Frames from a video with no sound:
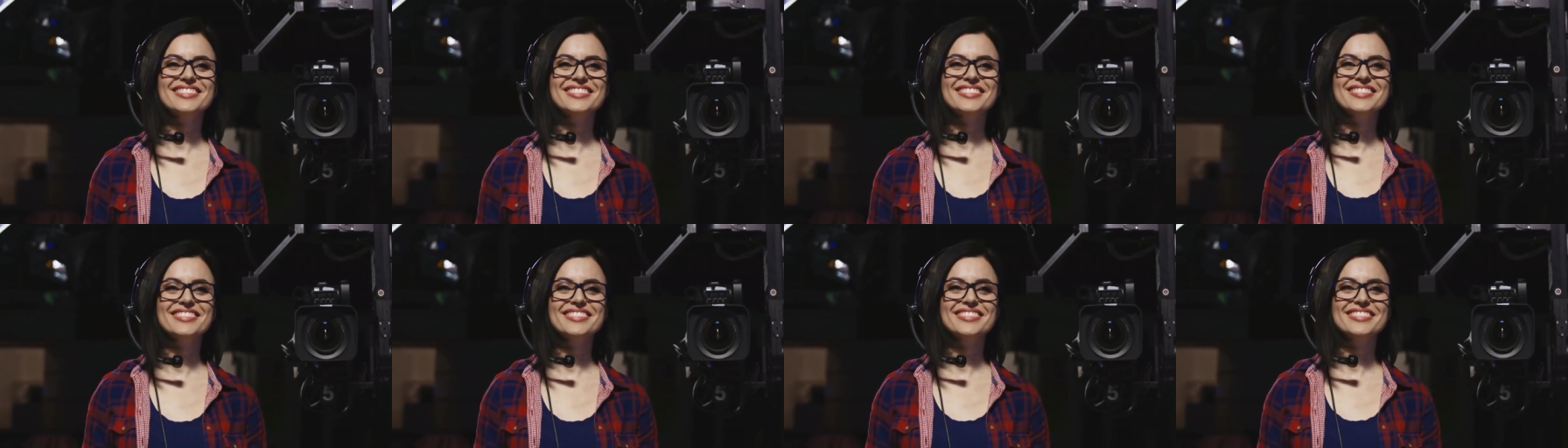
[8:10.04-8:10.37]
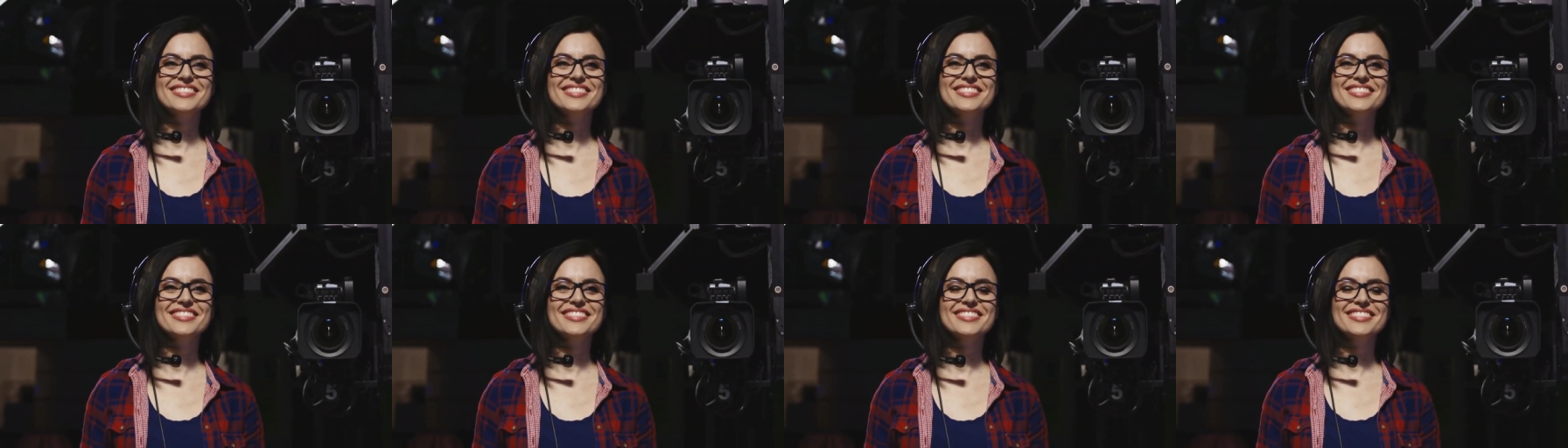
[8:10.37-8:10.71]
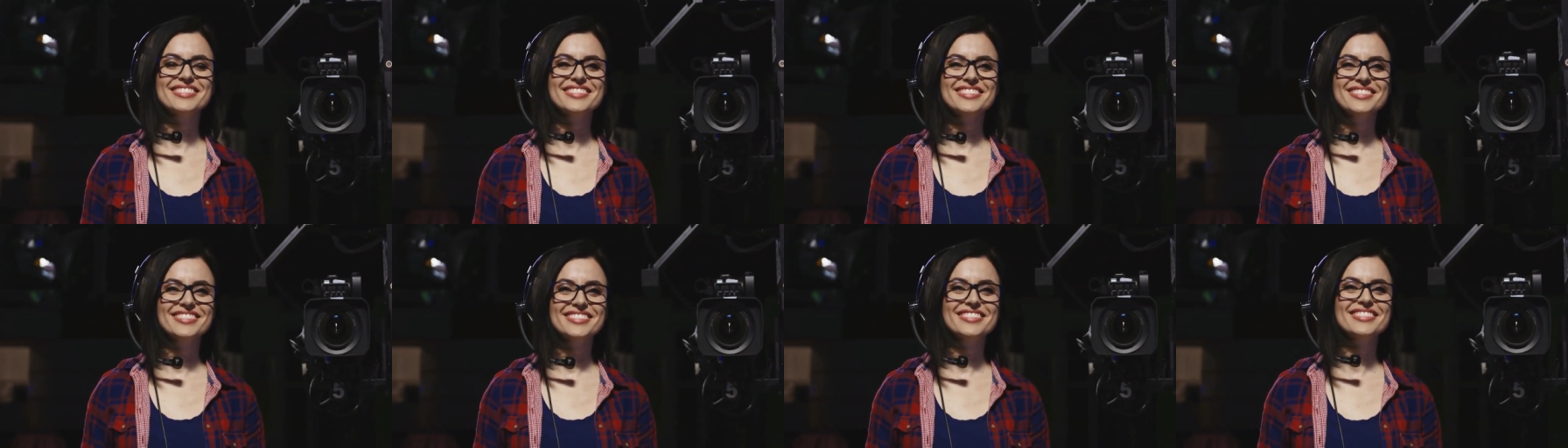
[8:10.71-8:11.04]
you very much for
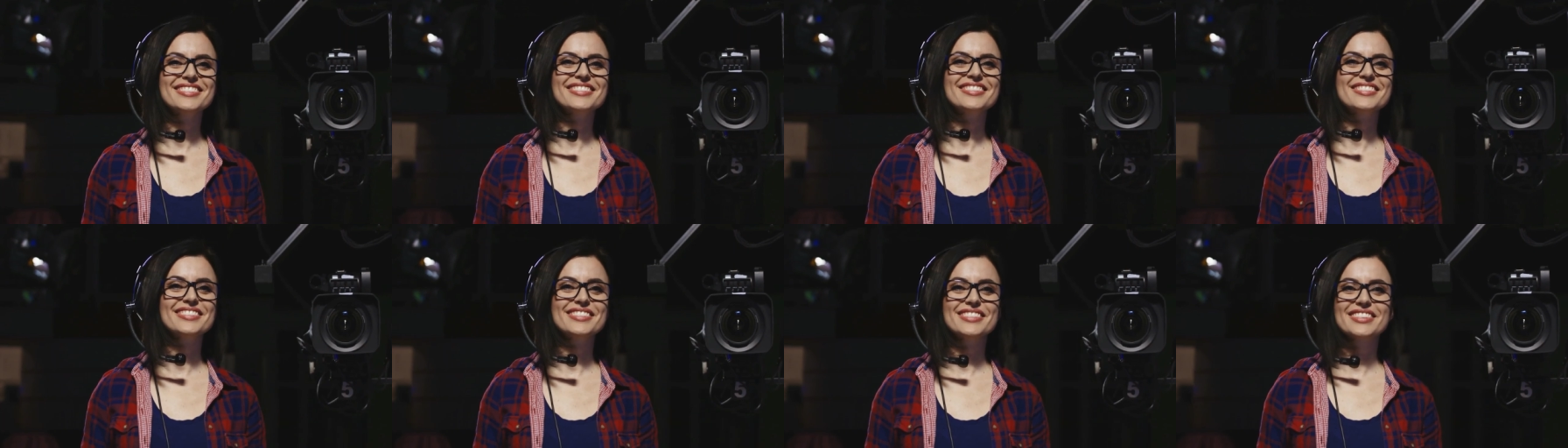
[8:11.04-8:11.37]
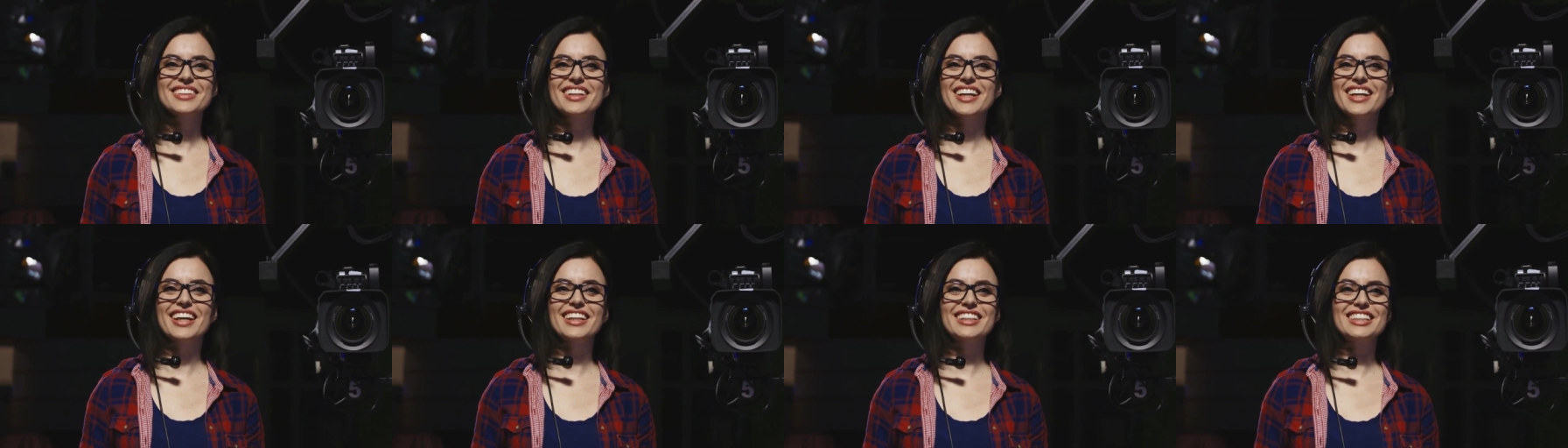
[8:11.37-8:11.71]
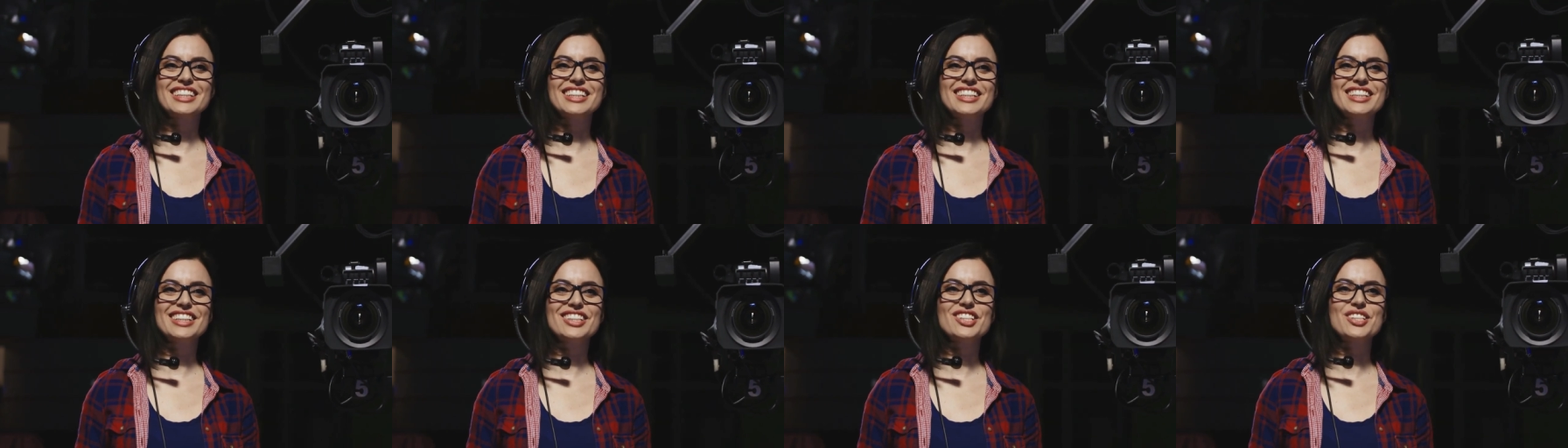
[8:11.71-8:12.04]
watching our videos.
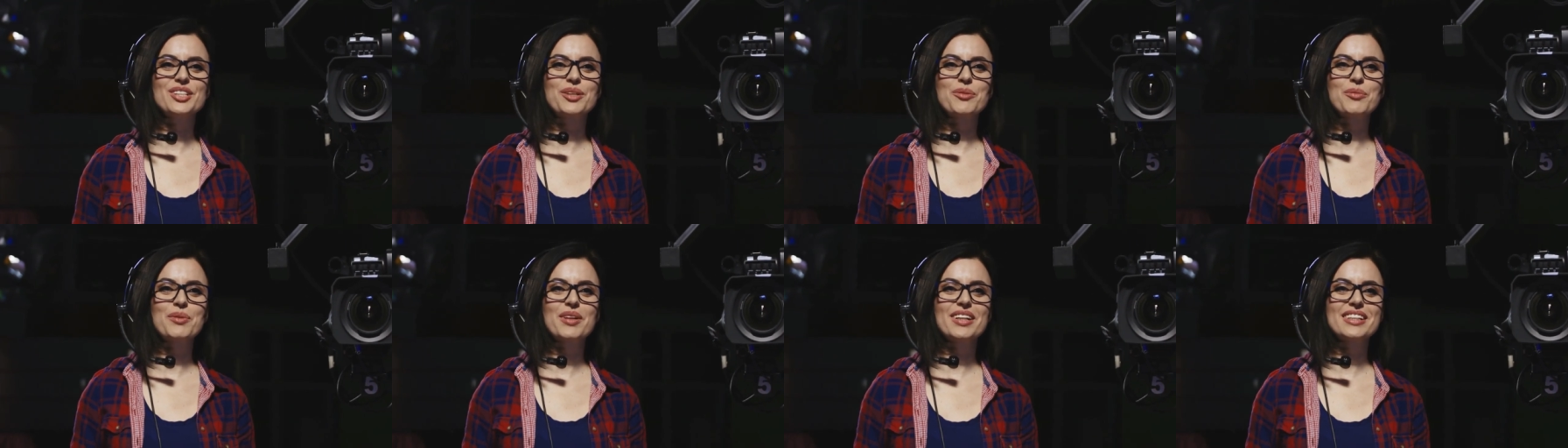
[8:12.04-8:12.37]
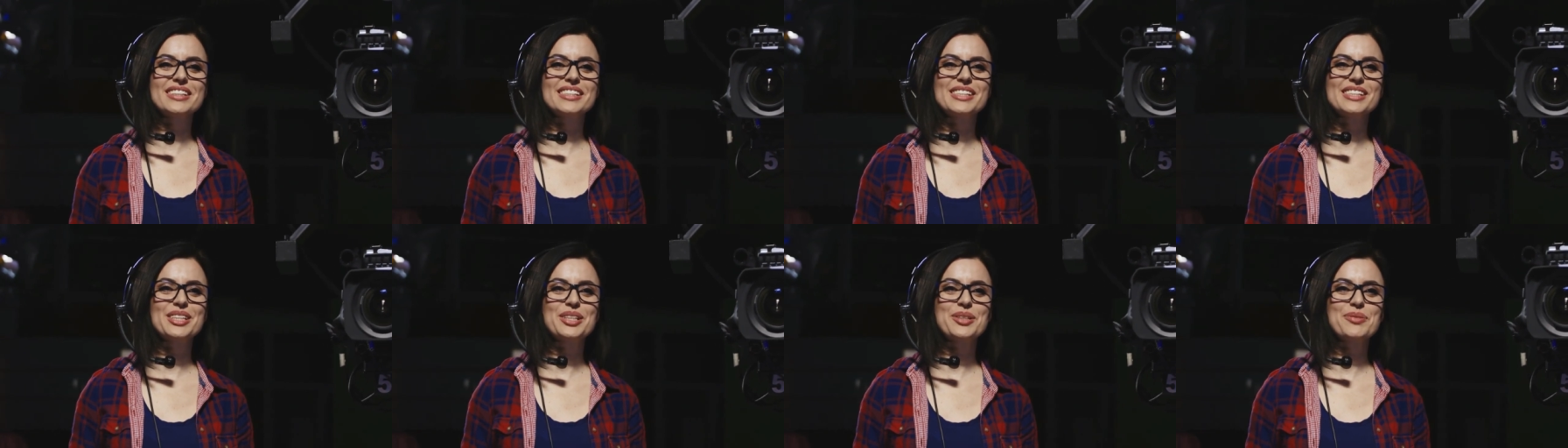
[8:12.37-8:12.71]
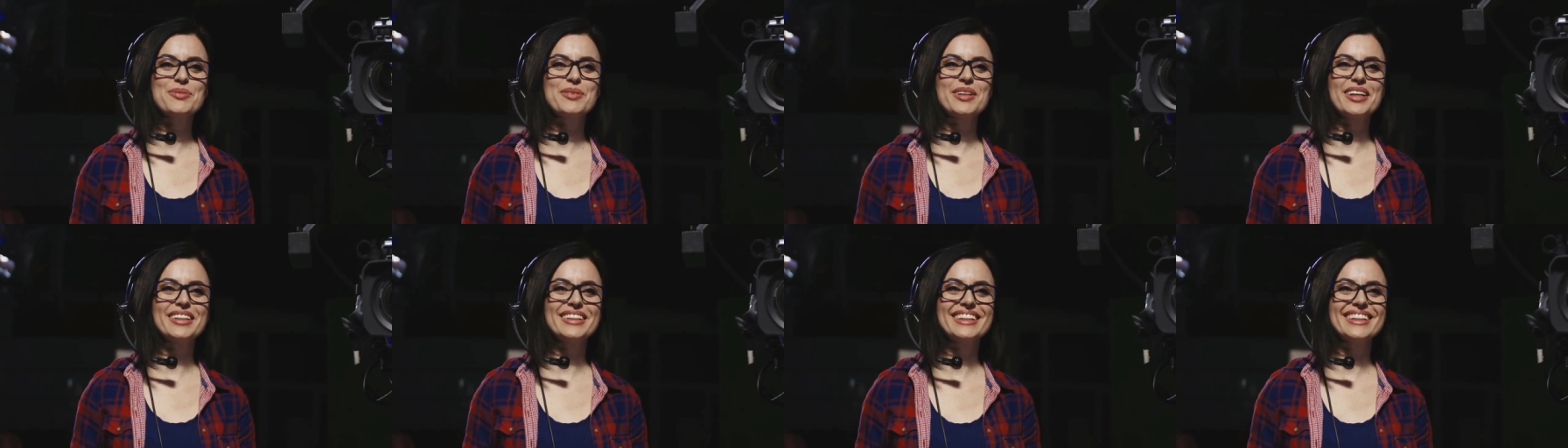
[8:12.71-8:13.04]
If you like
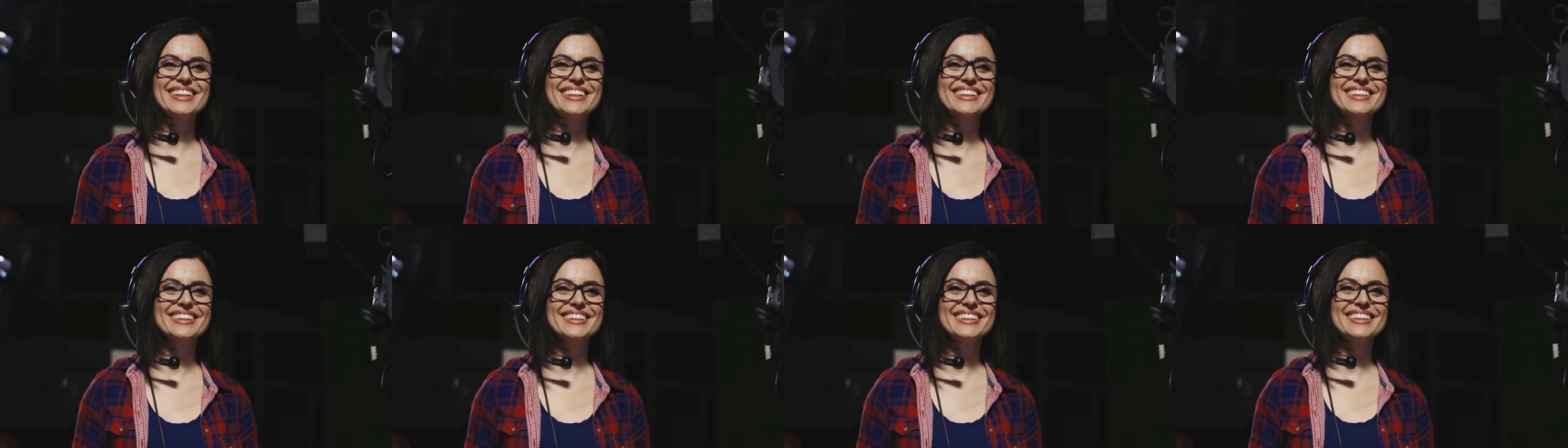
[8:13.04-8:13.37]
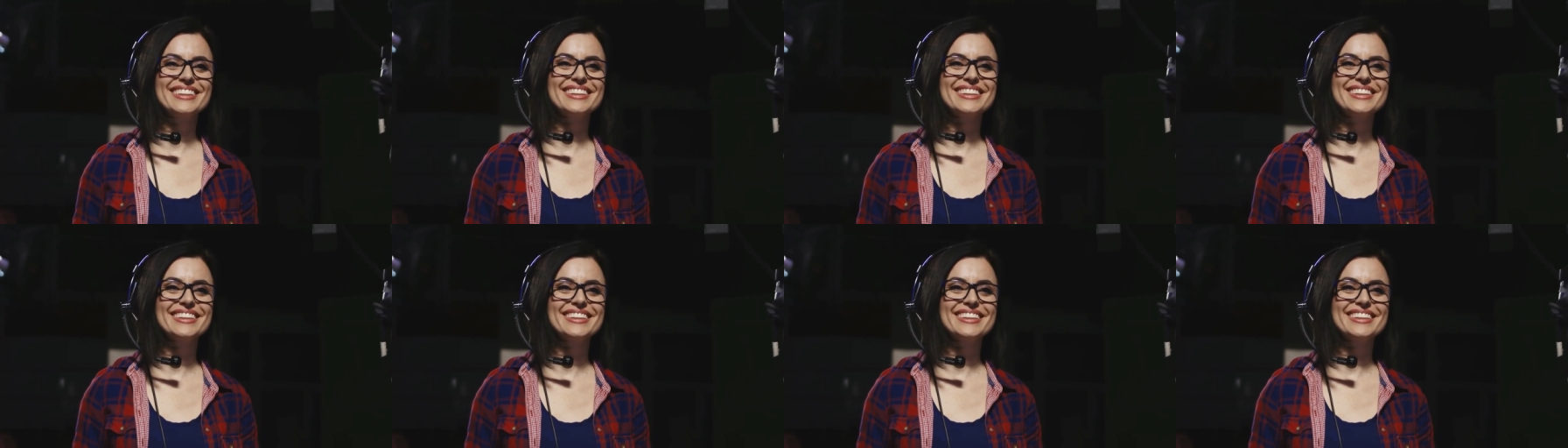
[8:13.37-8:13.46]
this video,